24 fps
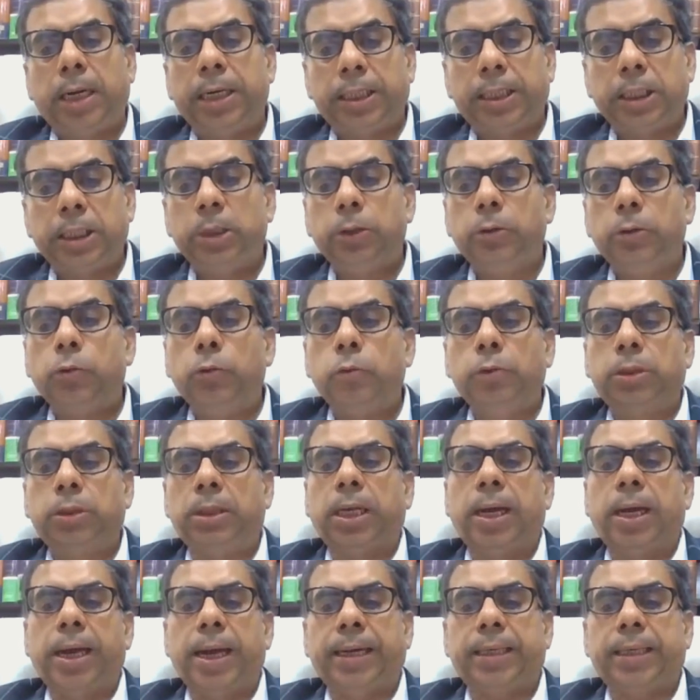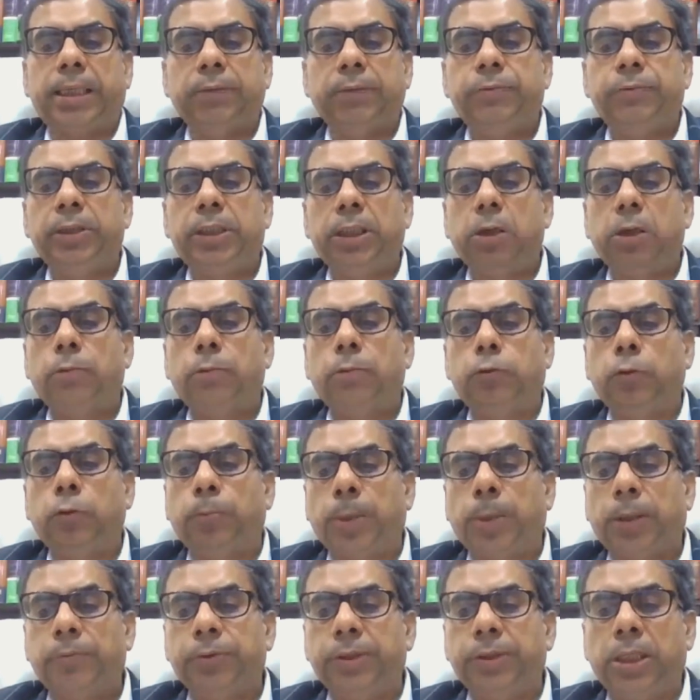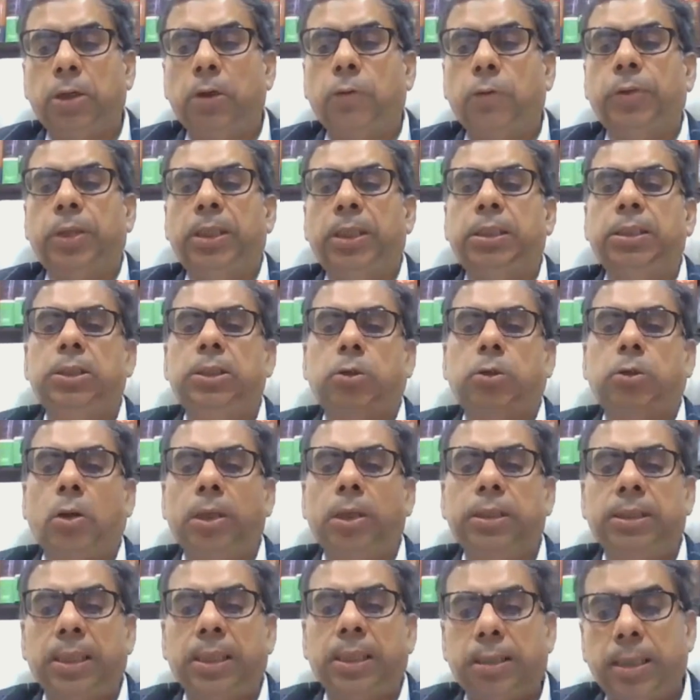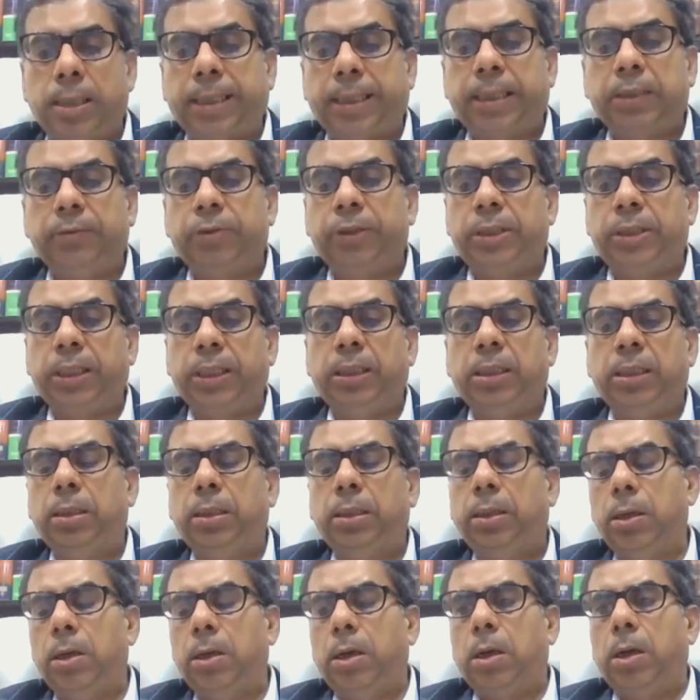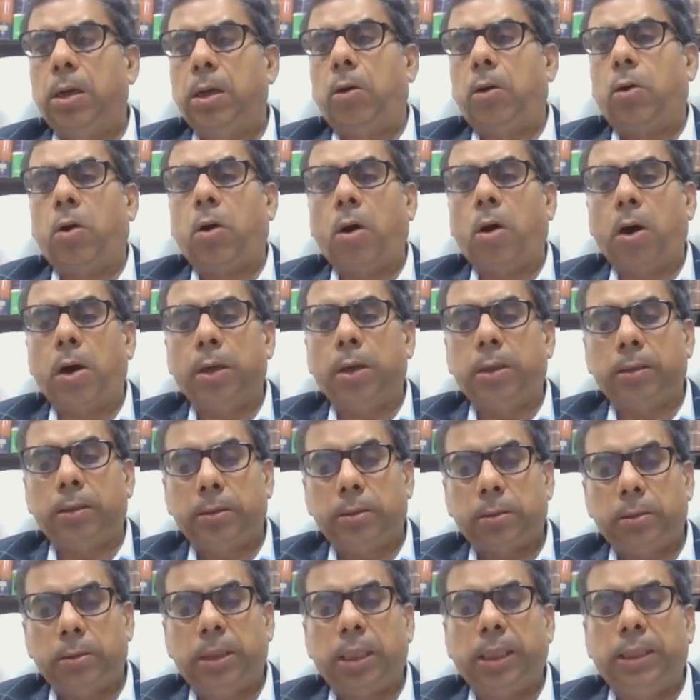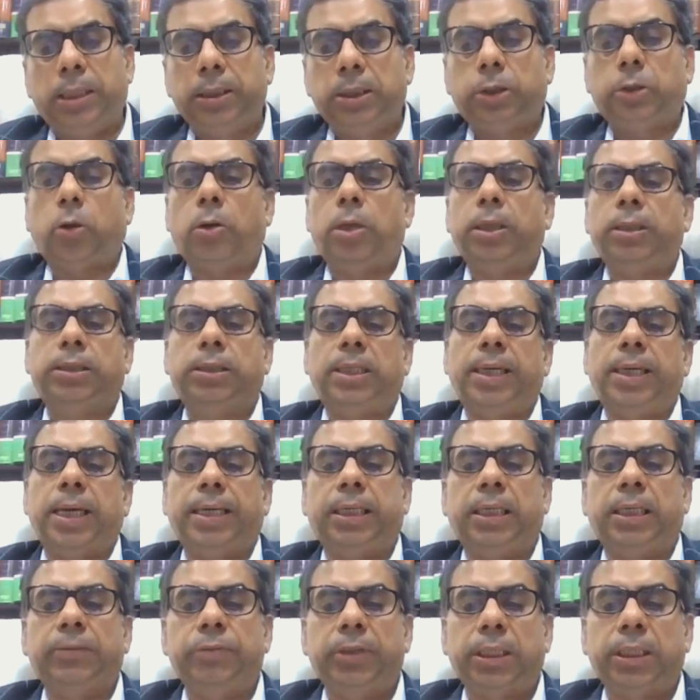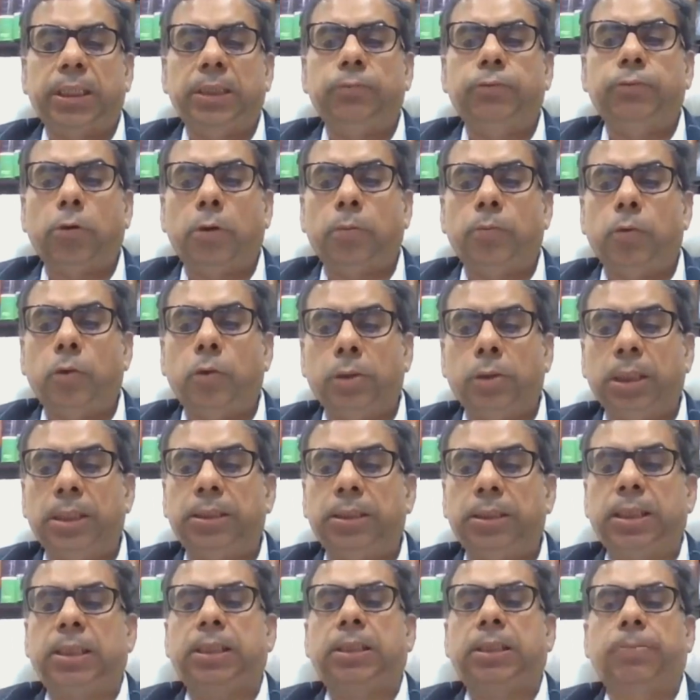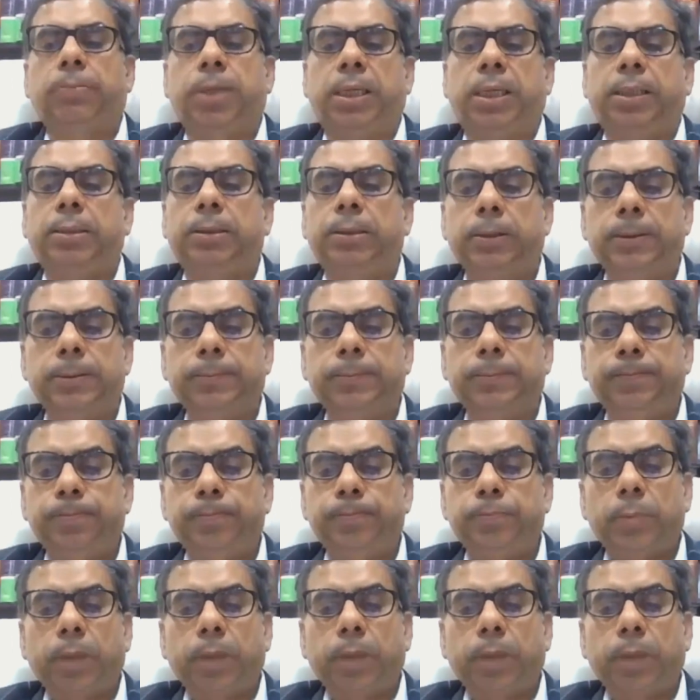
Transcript: continues the activity of supervision of an installation activity or the installation activity for more than 6 months,